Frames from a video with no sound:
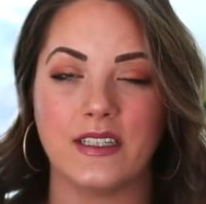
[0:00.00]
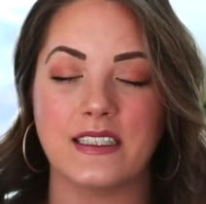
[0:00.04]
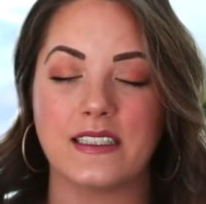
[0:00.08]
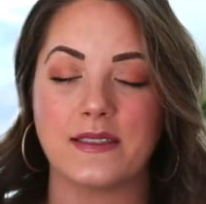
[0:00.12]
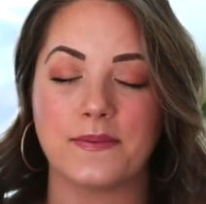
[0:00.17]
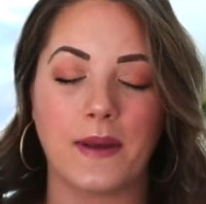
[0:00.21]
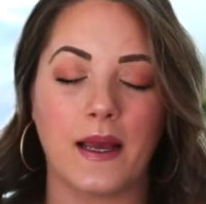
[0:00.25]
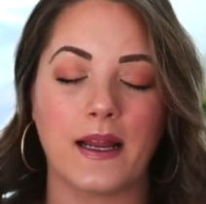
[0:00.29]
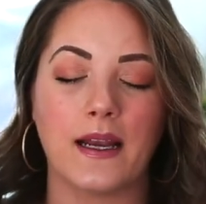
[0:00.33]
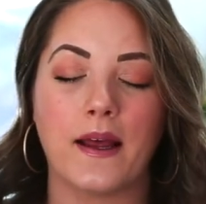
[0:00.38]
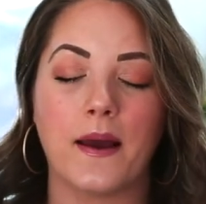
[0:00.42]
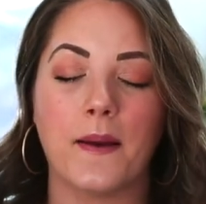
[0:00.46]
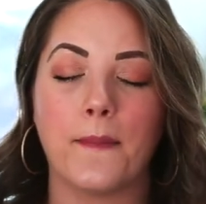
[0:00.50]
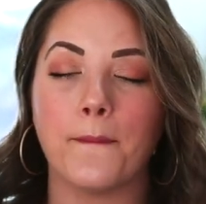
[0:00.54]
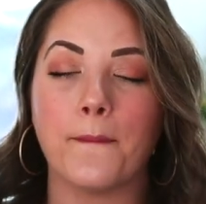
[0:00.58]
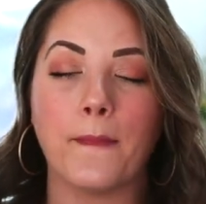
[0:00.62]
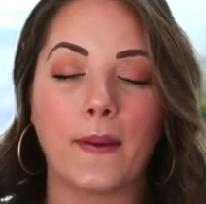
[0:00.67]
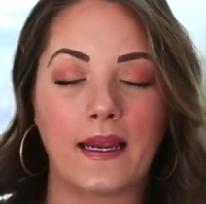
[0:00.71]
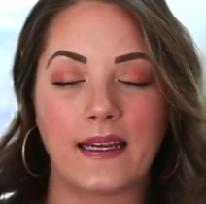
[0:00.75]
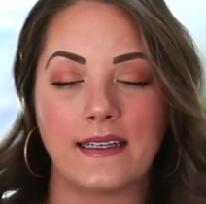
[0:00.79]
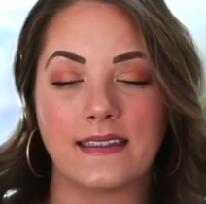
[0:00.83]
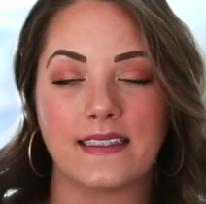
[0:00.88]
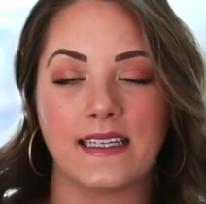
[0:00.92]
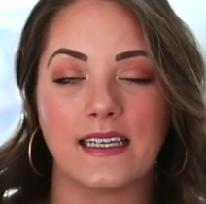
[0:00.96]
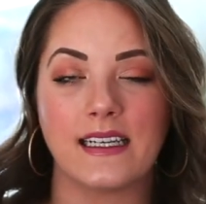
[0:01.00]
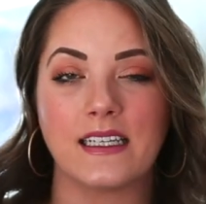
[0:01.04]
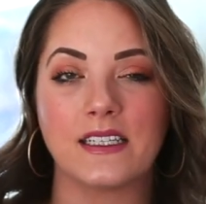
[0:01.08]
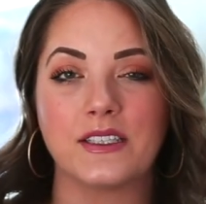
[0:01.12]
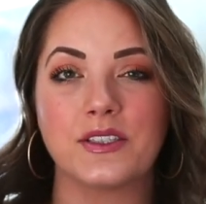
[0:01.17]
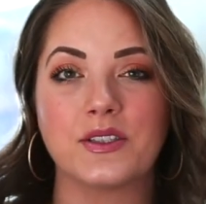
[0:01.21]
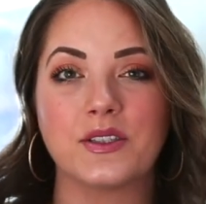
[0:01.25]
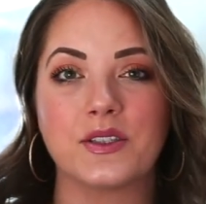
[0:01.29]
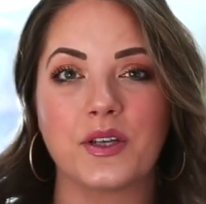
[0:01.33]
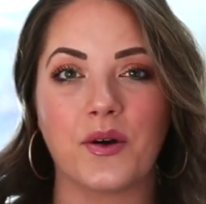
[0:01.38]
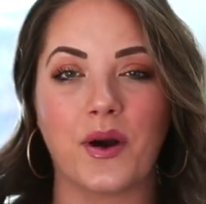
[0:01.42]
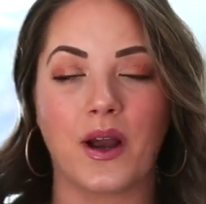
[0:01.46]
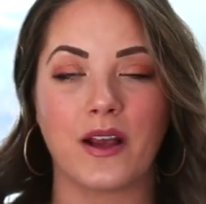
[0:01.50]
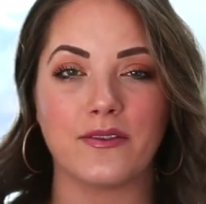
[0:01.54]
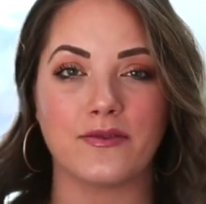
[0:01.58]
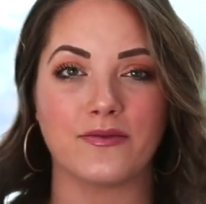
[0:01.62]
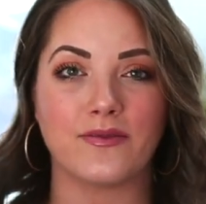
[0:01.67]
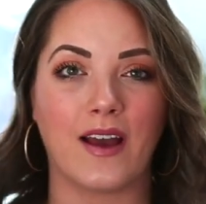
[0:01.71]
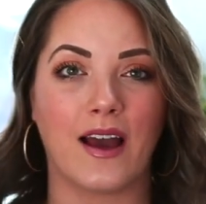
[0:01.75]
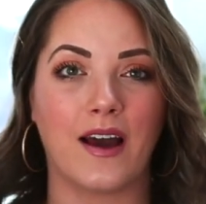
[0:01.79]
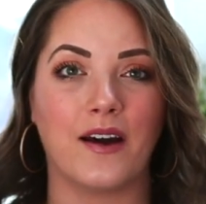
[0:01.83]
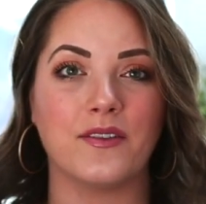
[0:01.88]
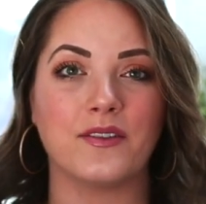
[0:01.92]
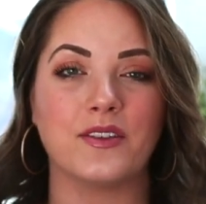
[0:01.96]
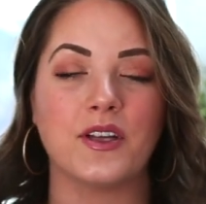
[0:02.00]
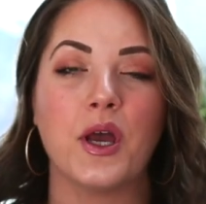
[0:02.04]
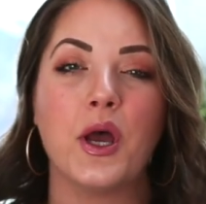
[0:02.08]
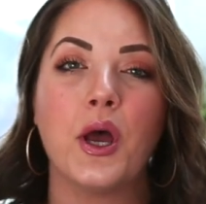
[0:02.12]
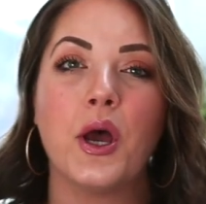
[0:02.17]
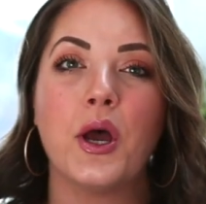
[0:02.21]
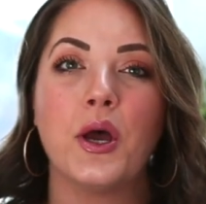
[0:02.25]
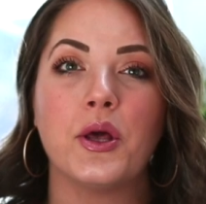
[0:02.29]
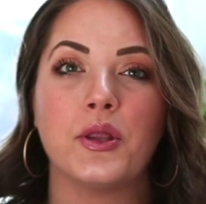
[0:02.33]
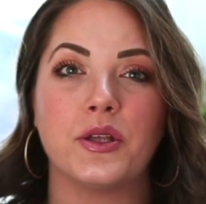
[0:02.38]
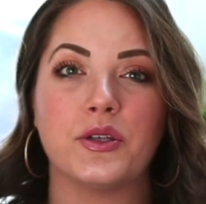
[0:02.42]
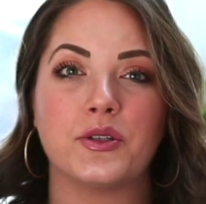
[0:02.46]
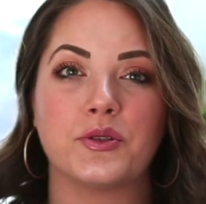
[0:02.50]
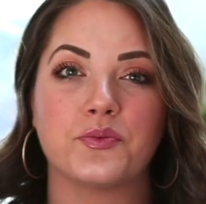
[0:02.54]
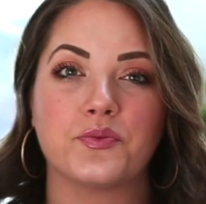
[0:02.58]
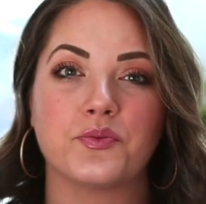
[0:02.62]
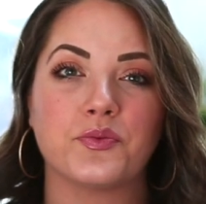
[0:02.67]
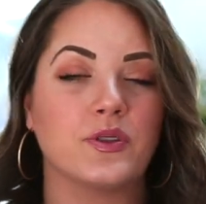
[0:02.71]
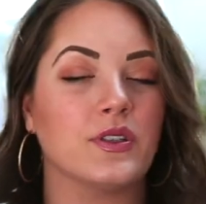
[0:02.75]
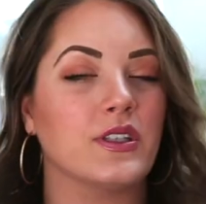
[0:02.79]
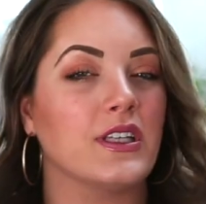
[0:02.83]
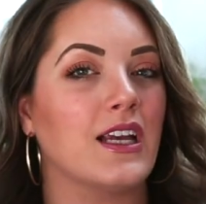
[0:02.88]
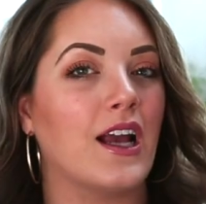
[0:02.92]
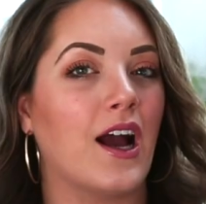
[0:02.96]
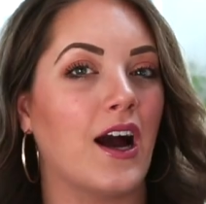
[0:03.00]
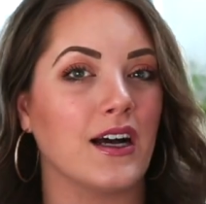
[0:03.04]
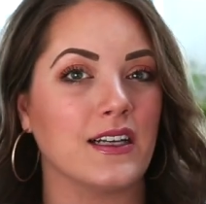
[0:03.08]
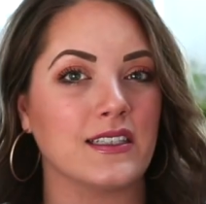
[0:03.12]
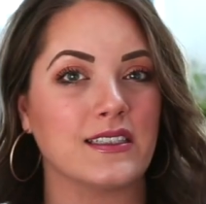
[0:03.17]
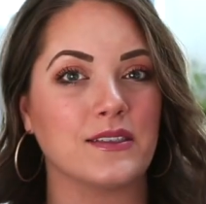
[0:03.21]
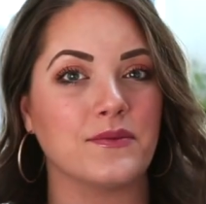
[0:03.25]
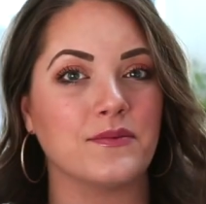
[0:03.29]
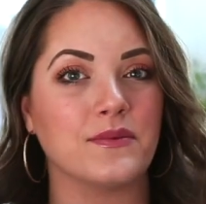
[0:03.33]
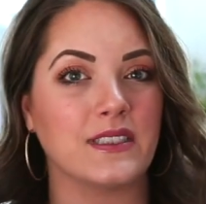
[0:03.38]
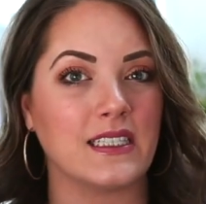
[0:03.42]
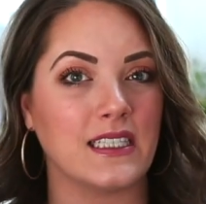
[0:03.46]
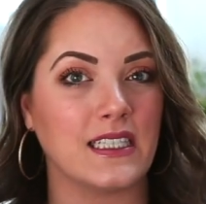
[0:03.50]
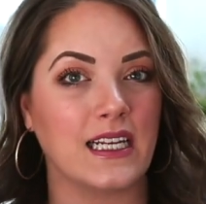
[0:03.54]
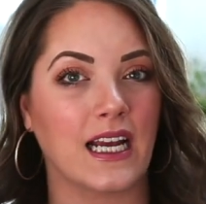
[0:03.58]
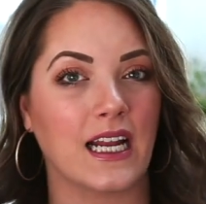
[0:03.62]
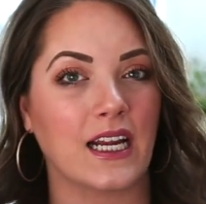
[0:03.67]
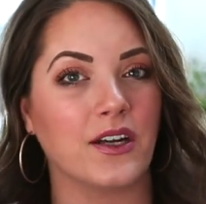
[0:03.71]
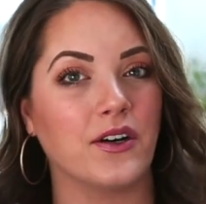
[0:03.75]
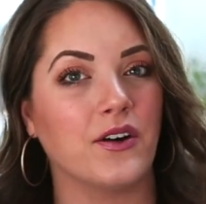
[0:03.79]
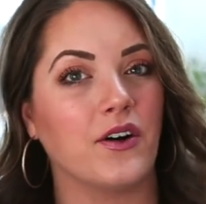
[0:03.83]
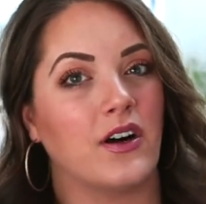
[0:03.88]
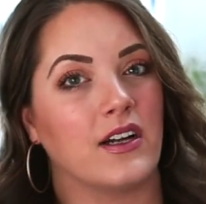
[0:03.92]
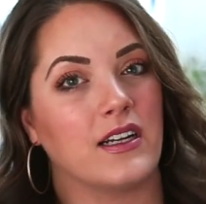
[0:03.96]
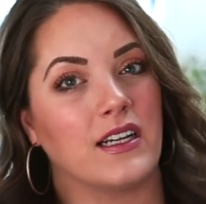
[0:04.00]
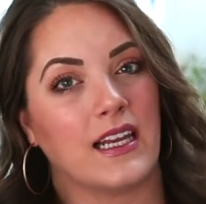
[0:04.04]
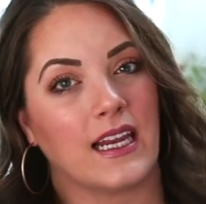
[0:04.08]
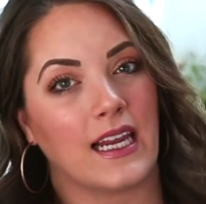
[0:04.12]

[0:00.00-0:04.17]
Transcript: It's been amazing. And so I found this really awesome tea kettle on